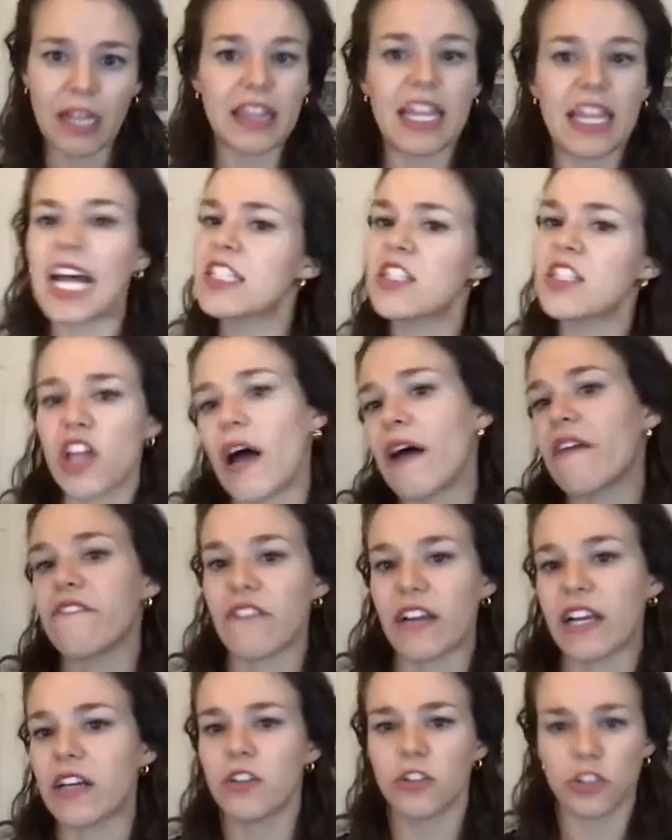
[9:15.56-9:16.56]
That's not
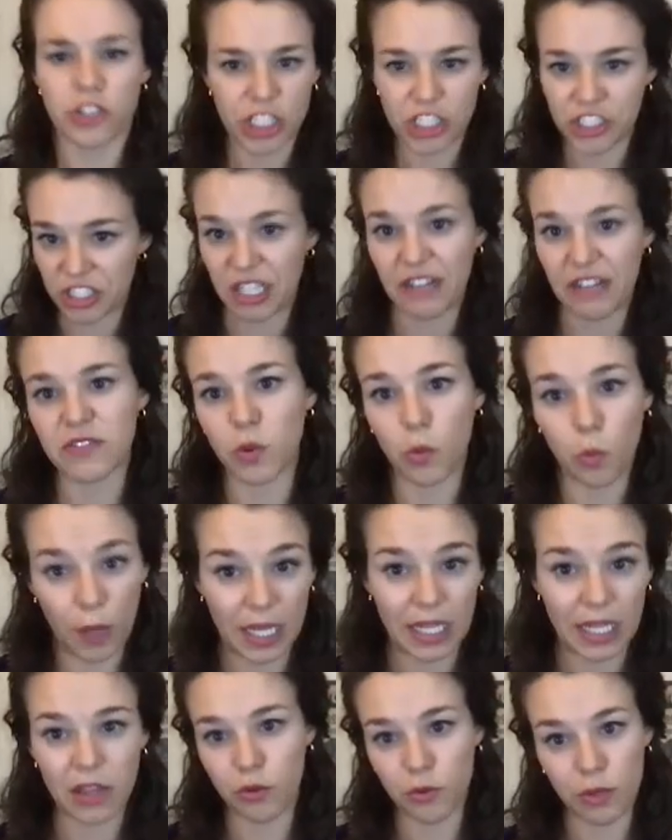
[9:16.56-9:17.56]
fair. She should have to
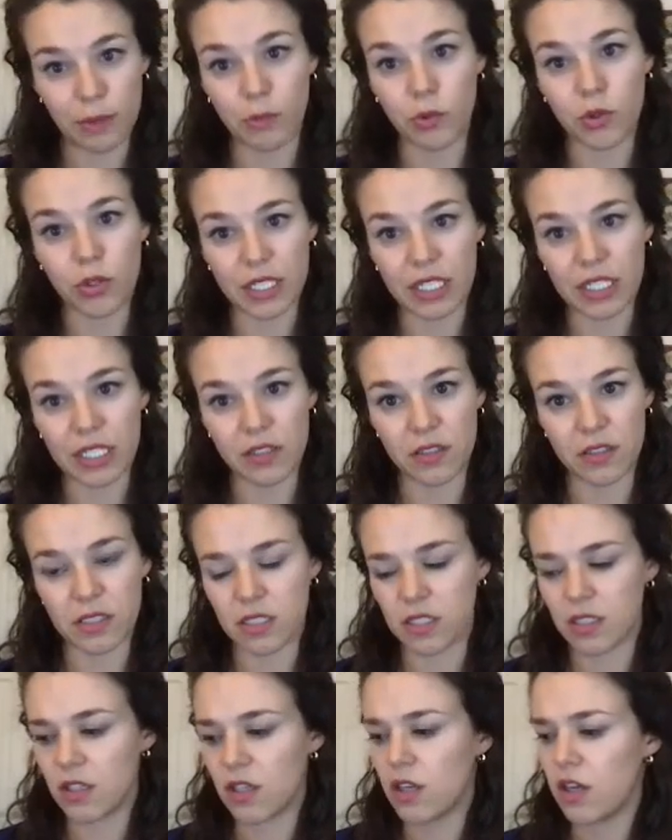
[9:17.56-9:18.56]
wait three more
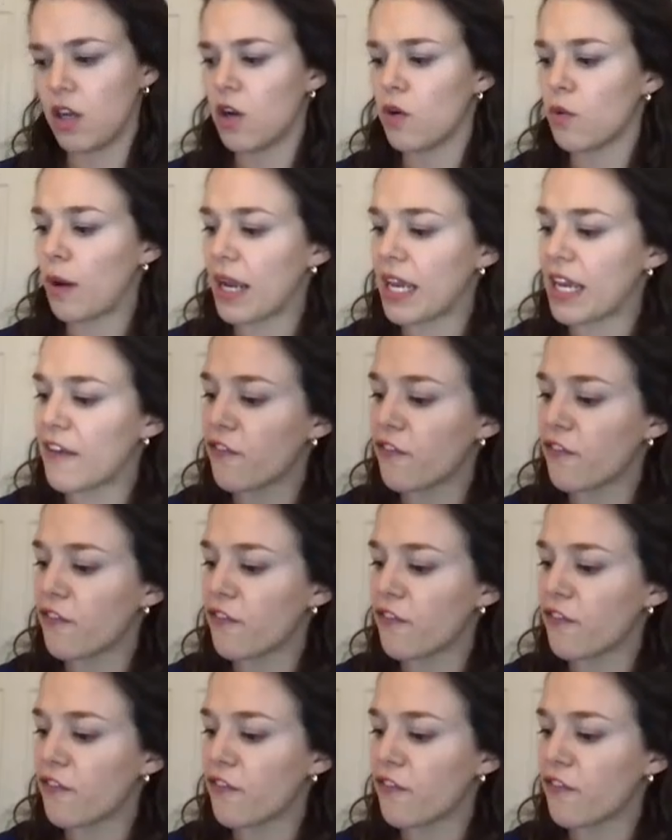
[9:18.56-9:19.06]
years, right?